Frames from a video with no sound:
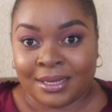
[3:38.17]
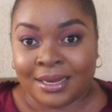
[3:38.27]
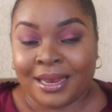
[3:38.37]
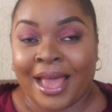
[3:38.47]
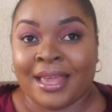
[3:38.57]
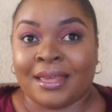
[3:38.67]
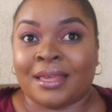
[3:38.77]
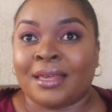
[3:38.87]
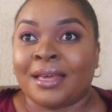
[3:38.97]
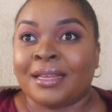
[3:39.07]
Like,
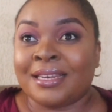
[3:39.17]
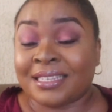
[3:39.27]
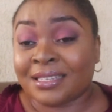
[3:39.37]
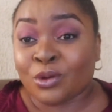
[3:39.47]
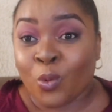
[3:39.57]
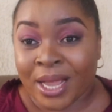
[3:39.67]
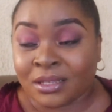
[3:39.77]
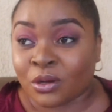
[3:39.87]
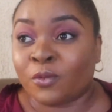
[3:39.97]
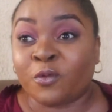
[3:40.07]
this
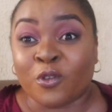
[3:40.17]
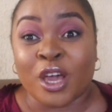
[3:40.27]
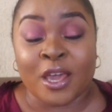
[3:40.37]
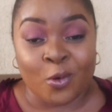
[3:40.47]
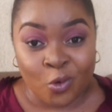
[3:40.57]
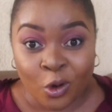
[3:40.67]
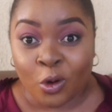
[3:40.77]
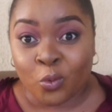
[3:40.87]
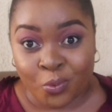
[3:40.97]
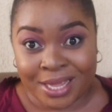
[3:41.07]
went on for a
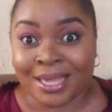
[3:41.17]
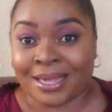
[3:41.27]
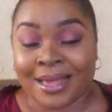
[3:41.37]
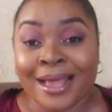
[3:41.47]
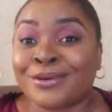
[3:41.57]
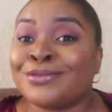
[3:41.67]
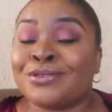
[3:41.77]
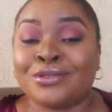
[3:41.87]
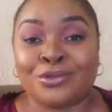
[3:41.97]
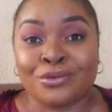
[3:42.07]
whole week. I
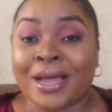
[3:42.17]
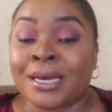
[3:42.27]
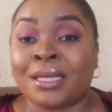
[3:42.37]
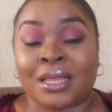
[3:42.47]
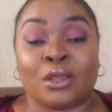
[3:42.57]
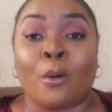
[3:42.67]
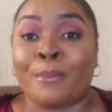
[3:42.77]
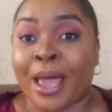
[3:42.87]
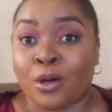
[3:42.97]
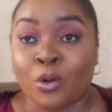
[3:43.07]
couldn't do anything on
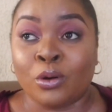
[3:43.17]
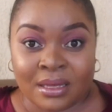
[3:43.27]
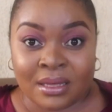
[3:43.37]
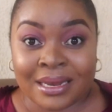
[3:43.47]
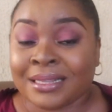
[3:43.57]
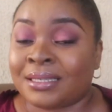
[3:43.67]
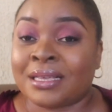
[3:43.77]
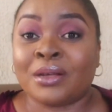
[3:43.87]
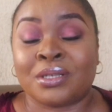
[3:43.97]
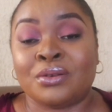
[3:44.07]
my own. That is
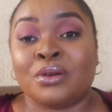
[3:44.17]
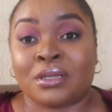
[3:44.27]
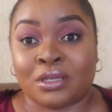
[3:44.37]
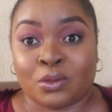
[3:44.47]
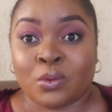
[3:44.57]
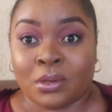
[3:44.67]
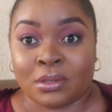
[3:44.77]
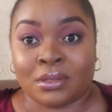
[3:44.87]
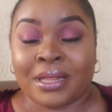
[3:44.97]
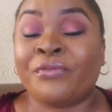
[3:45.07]
how serious it
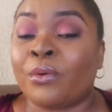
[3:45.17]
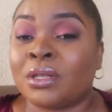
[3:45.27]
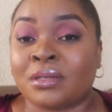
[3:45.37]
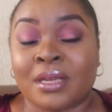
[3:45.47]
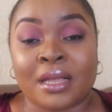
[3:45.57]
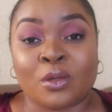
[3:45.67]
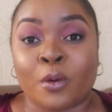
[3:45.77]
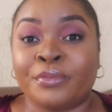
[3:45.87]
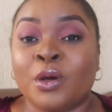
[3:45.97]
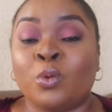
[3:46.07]
was. If I want to get
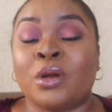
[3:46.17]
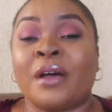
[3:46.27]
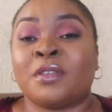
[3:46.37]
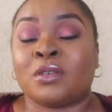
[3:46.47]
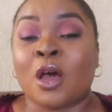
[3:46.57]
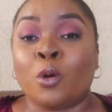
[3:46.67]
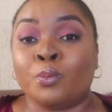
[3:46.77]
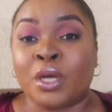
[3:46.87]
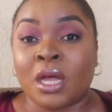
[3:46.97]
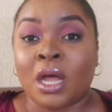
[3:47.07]
up, they would have to help
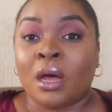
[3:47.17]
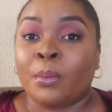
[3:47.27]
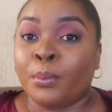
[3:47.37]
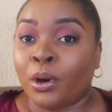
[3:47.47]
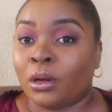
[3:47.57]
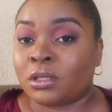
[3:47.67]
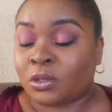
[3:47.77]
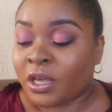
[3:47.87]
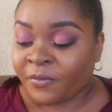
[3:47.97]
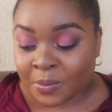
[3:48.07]
me, but
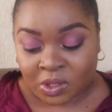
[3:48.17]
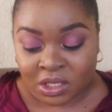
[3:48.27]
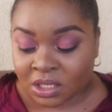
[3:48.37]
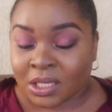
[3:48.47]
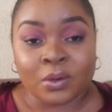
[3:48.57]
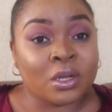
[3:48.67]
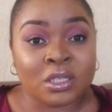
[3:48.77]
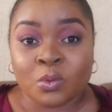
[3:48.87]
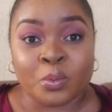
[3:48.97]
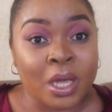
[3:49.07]
if I'm sitting down,
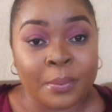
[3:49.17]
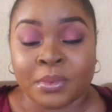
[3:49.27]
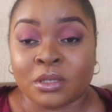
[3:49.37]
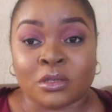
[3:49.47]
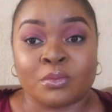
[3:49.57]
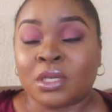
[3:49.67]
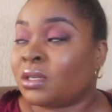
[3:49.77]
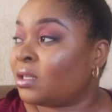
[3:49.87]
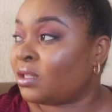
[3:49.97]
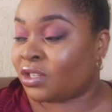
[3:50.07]
nothing will be happening to me.
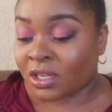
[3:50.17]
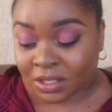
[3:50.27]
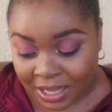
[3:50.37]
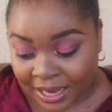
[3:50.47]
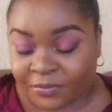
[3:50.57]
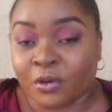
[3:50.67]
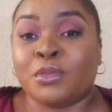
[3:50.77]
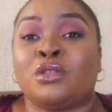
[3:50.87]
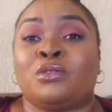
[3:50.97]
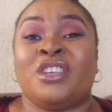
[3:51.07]
It's just hard for
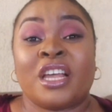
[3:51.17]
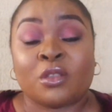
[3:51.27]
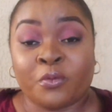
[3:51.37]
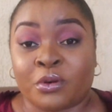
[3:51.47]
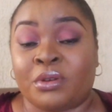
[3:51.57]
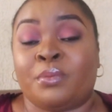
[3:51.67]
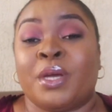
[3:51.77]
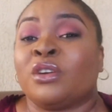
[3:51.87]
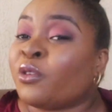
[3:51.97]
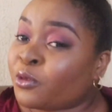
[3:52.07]
me to get up from the
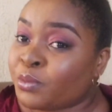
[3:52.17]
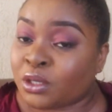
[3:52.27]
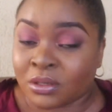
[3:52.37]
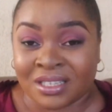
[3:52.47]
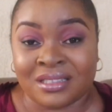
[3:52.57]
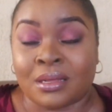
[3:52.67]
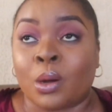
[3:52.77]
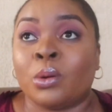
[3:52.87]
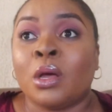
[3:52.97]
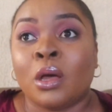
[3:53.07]
bed or for me to sit
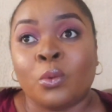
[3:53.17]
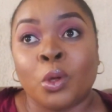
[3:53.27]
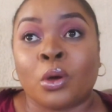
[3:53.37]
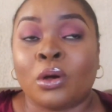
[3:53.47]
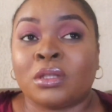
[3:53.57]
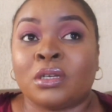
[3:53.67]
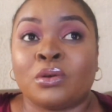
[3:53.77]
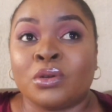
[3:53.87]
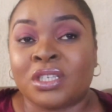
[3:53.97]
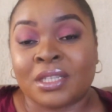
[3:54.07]
down. We called the
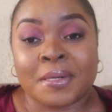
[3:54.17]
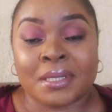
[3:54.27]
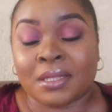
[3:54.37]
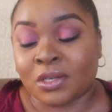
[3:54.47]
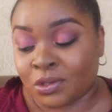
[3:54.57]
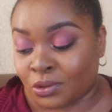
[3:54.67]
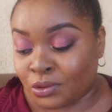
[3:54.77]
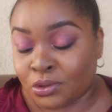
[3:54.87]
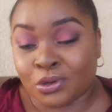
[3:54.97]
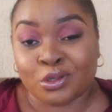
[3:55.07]
coach, and now said they should
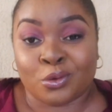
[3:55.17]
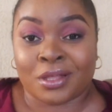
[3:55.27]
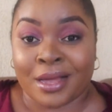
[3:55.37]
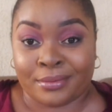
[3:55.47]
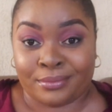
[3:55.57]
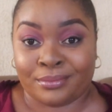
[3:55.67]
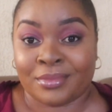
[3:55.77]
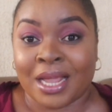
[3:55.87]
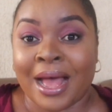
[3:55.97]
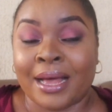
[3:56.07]
use hot water
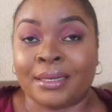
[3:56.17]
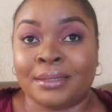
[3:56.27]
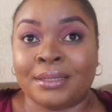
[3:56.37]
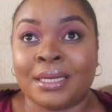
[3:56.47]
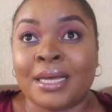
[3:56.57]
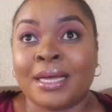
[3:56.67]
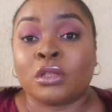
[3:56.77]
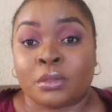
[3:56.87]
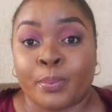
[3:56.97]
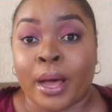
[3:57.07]
and
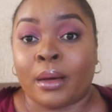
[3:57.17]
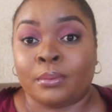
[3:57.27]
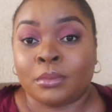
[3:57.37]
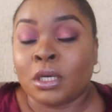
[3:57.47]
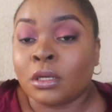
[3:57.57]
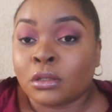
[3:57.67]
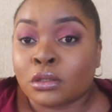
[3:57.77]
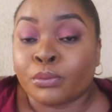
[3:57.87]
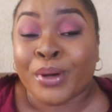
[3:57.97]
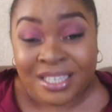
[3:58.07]
hot balm
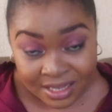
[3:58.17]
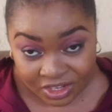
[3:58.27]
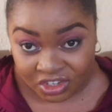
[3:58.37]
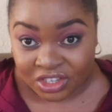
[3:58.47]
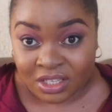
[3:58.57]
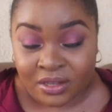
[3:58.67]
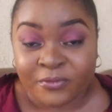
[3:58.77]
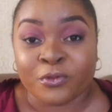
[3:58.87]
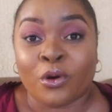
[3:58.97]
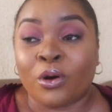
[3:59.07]
to massage it
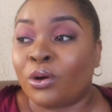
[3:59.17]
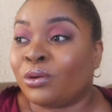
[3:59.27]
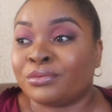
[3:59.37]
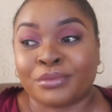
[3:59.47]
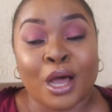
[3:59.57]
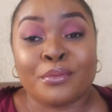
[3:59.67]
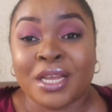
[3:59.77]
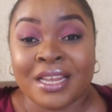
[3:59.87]
for how many